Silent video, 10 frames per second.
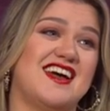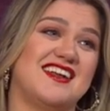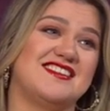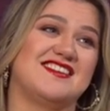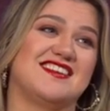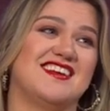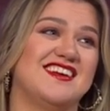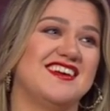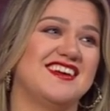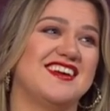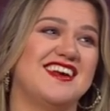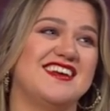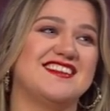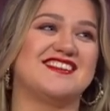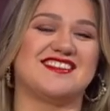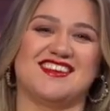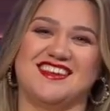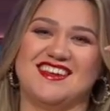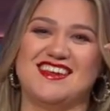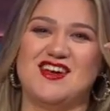nuts because
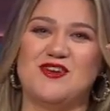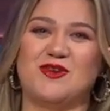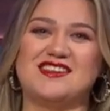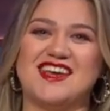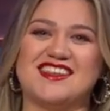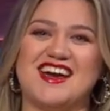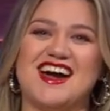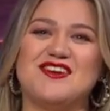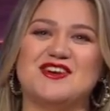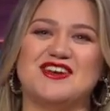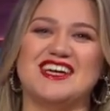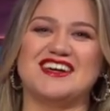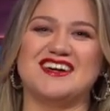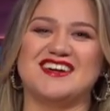we take the high road here.